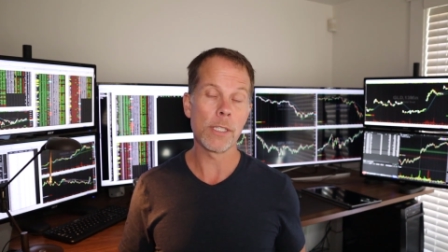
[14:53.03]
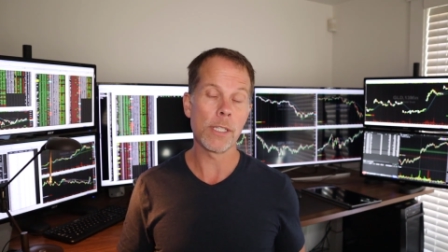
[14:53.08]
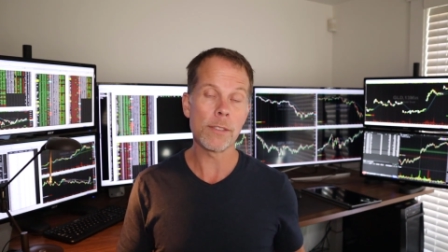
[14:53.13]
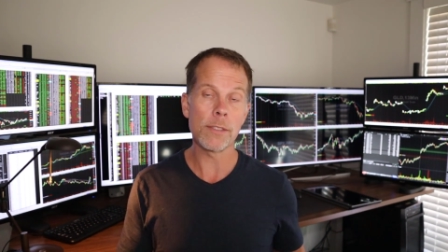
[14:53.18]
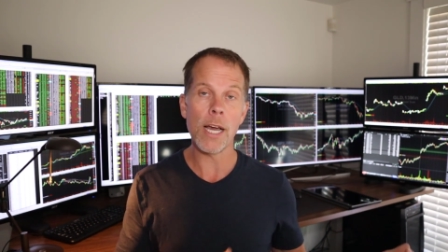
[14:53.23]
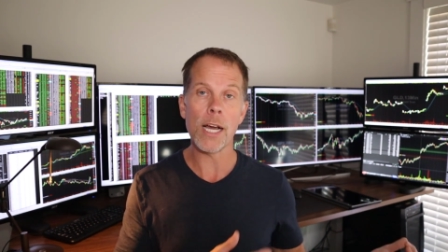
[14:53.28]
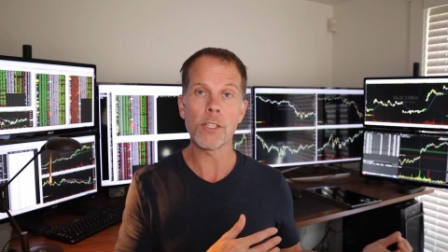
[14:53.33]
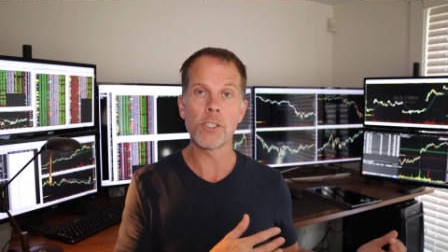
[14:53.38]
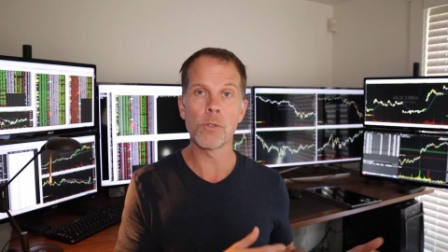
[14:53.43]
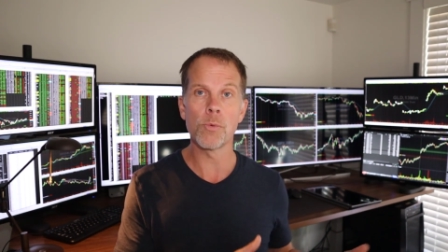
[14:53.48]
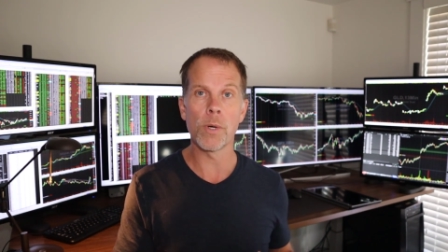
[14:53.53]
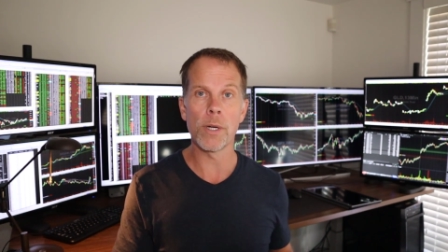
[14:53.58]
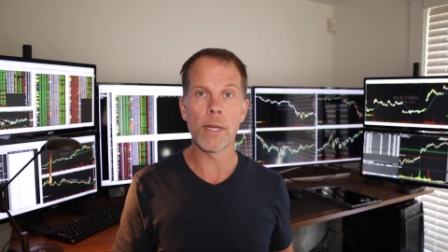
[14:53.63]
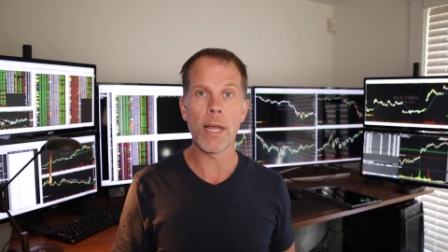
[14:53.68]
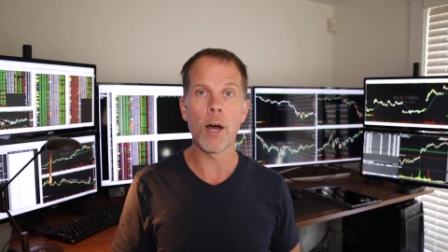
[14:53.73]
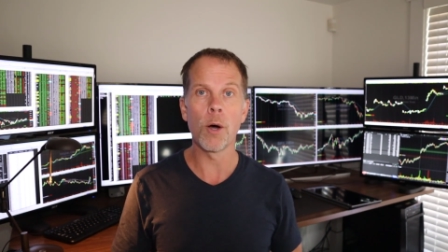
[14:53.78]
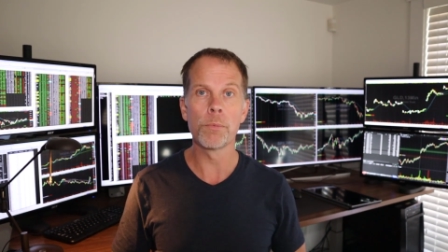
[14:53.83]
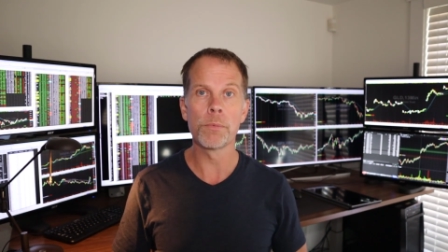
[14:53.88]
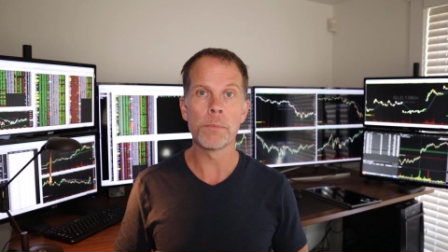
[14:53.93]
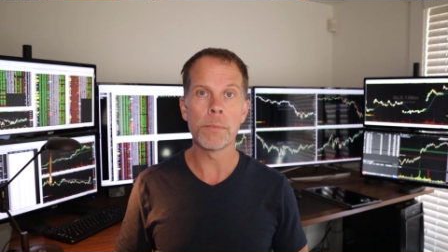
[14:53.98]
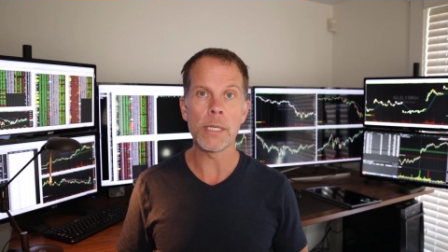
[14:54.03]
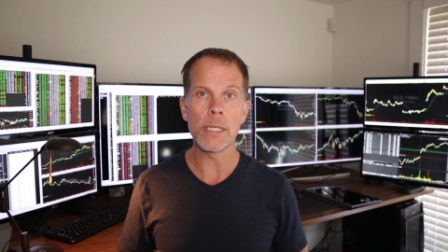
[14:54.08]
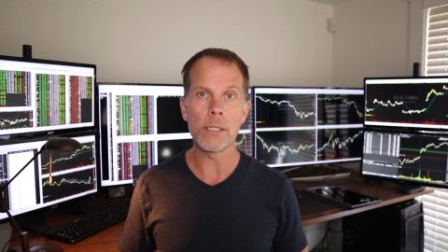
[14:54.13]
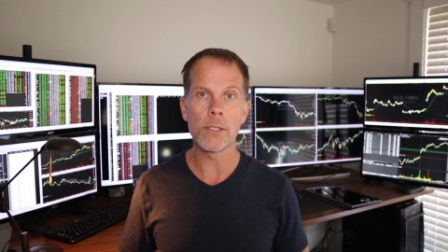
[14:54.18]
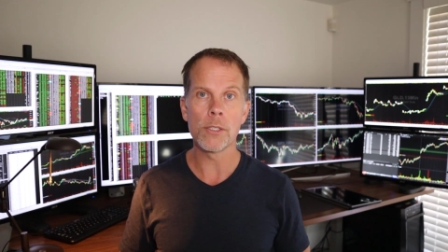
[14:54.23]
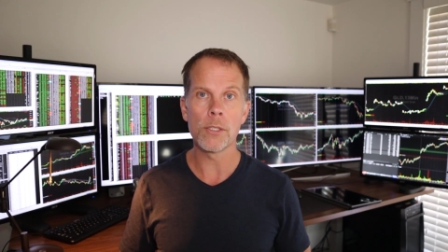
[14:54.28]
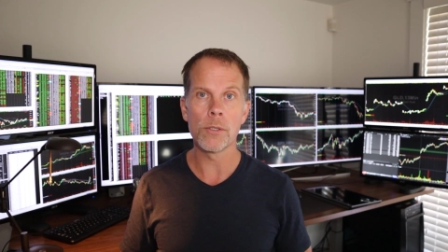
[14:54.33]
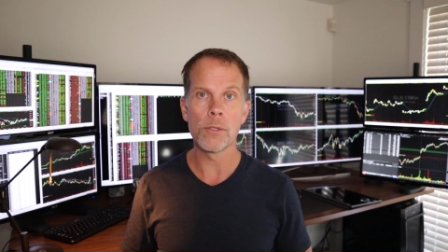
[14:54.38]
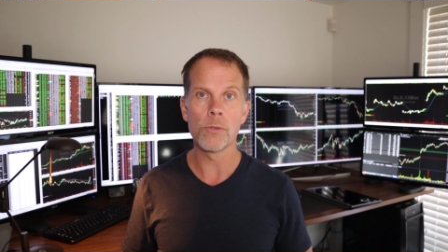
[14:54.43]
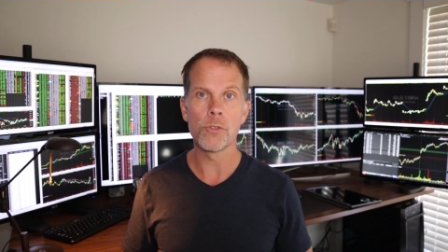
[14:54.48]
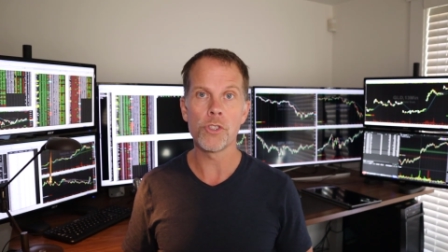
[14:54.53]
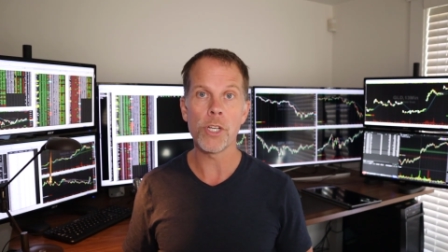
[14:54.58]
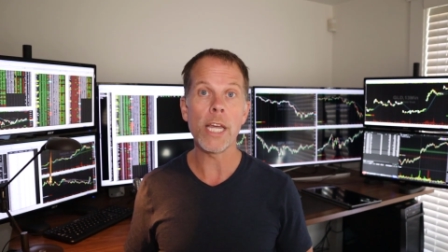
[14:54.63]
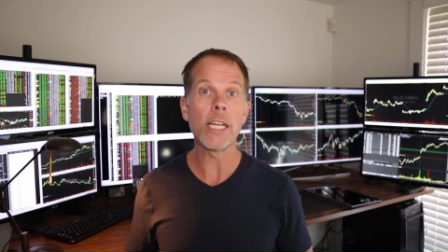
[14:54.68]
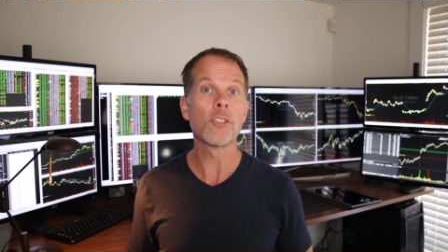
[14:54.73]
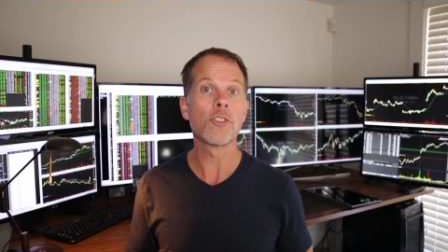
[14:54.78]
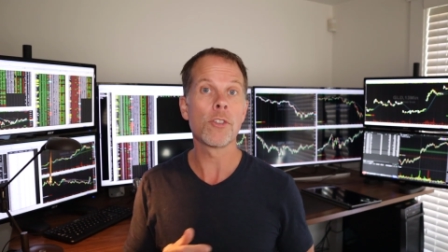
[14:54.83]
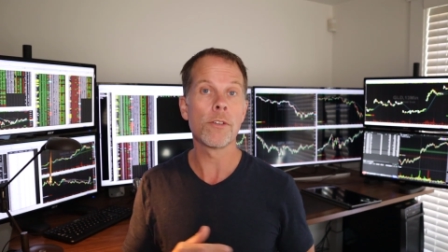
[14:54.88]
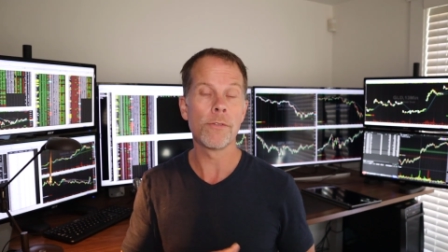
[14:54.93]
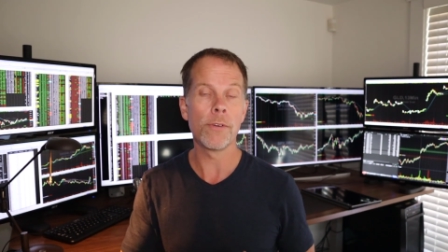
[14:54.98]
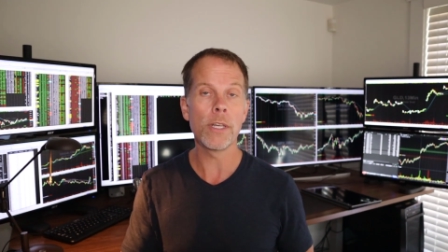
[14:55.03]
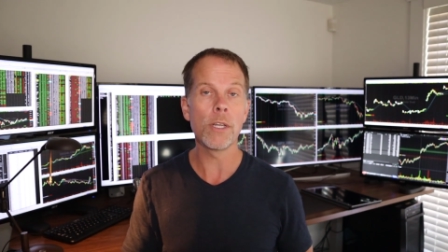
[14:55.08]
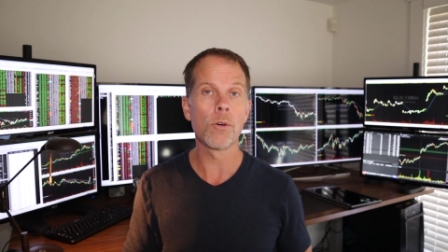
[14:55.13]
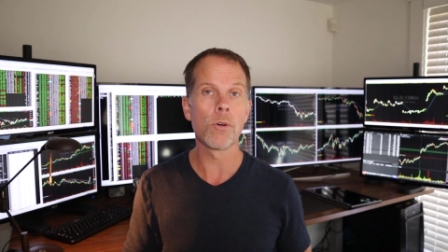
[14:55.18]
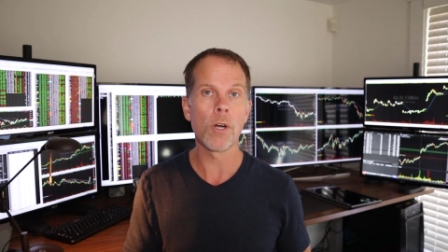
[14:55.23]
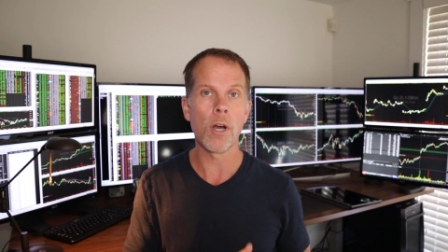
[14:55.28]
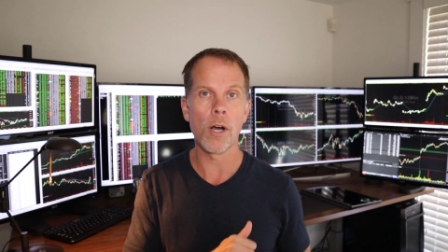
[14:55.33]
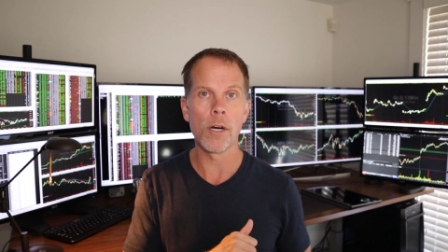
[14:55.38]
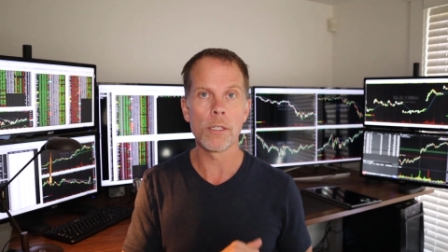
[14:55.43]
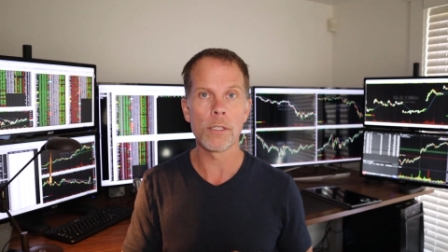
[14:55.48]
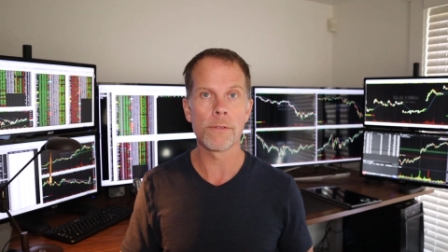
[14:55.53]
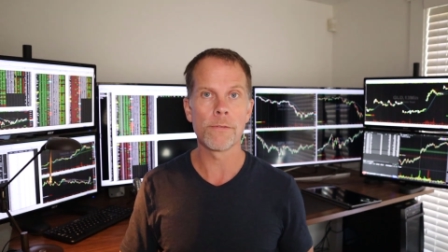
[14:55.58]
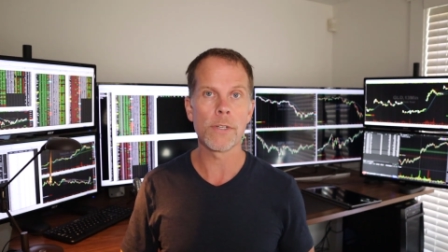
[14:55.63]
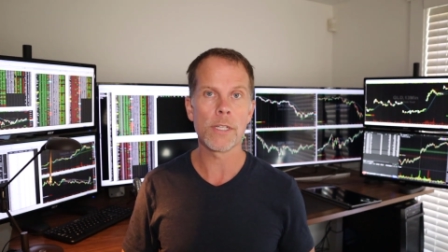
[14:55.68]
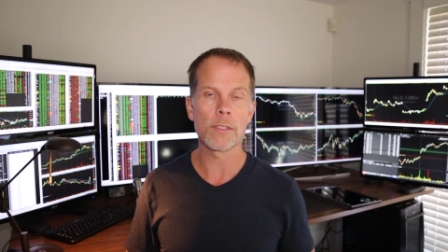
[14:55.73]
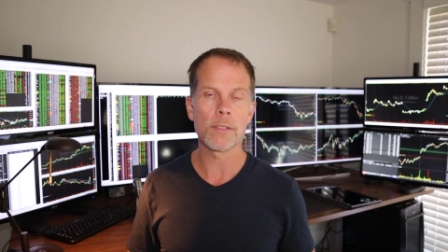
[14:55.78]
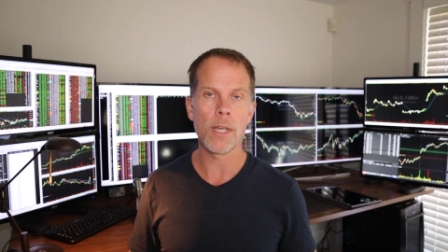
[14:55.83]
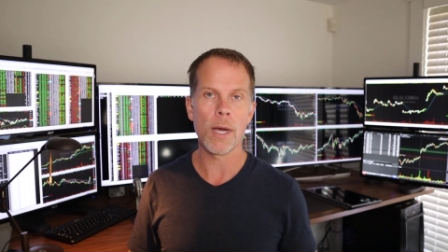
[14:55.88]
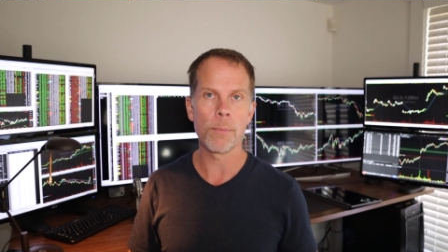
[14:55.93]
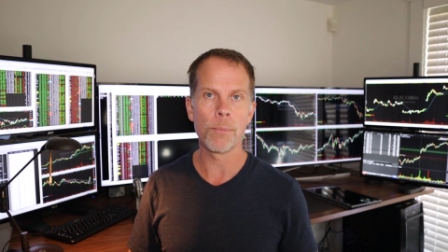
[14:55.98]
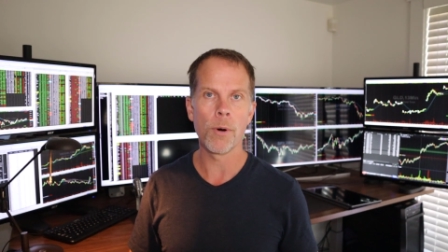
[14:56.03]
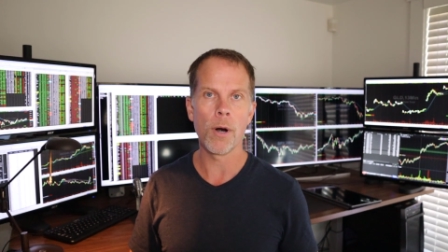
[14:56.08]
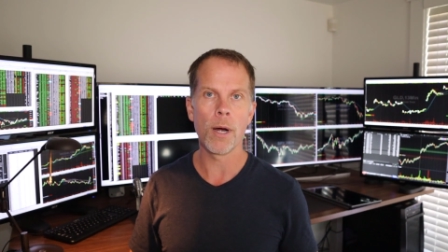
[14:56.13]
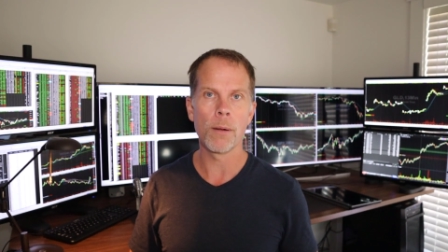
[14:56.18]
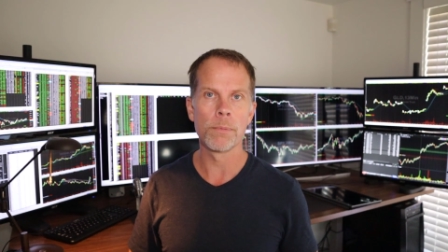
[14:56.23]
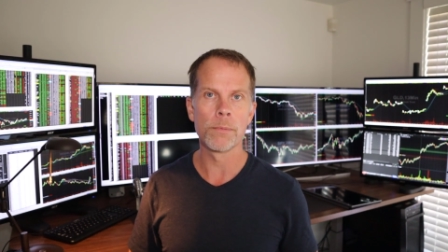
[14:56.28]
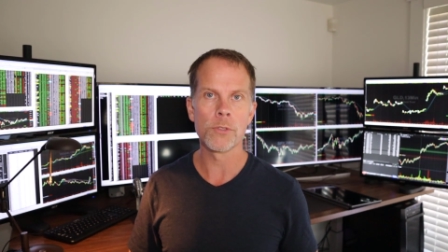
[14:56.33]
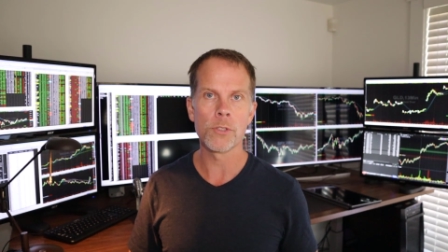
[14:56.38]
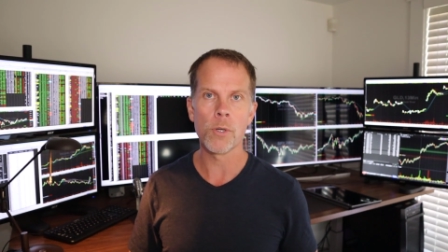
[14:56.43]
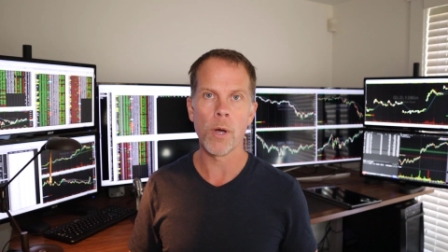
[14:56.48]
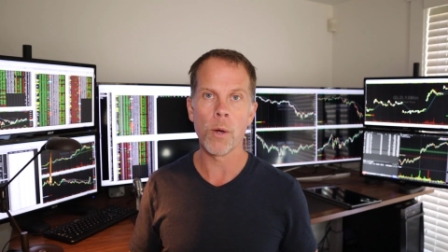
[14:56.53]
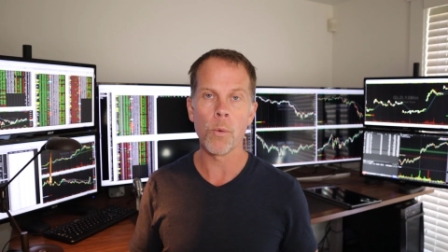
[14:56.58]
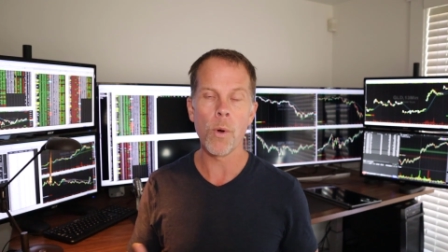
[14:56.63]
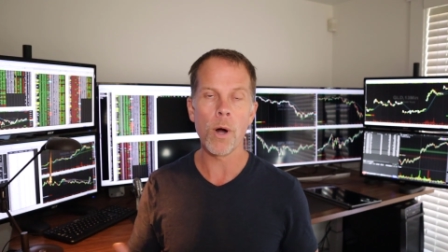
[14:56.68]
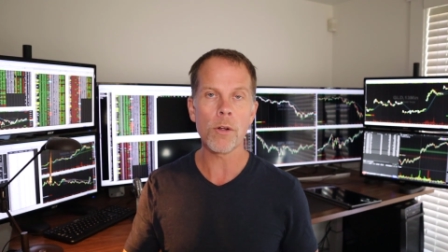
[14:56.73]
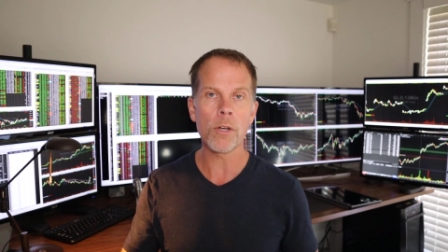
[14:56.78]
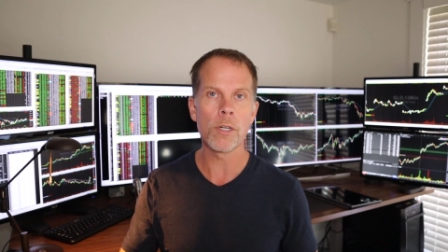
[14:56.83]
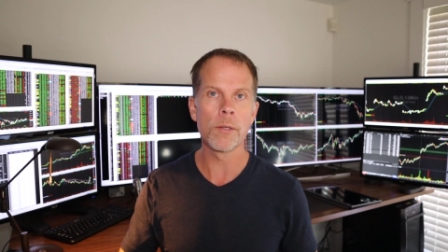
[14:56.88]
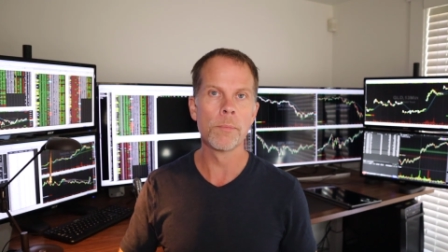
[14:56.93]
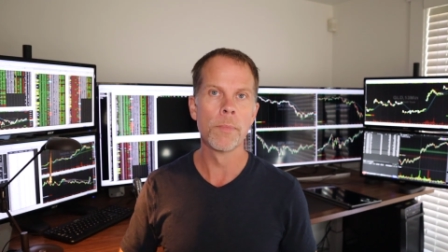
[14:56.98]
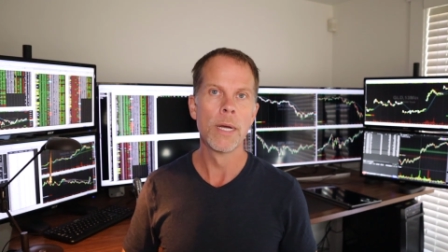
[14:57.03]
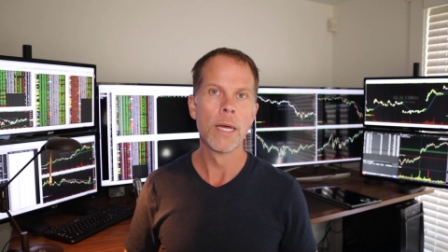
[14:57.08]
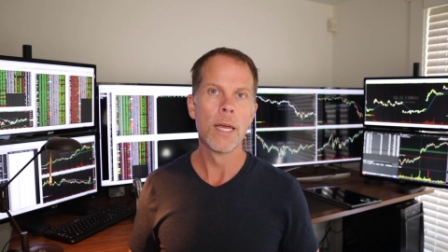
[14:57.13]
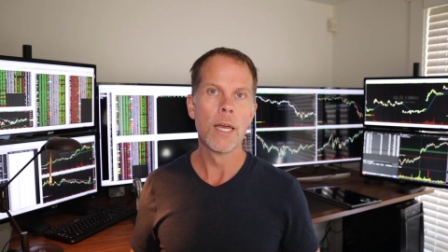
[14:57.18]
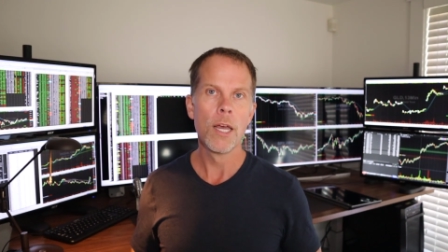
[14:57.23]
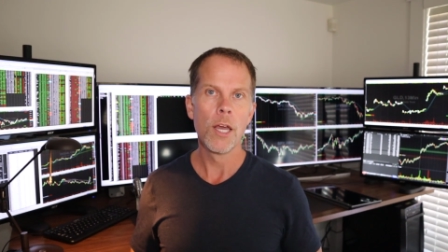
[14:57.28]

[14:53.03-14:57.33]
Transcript: And it's actually what helped me to change the video card to fix that problem. So I welcome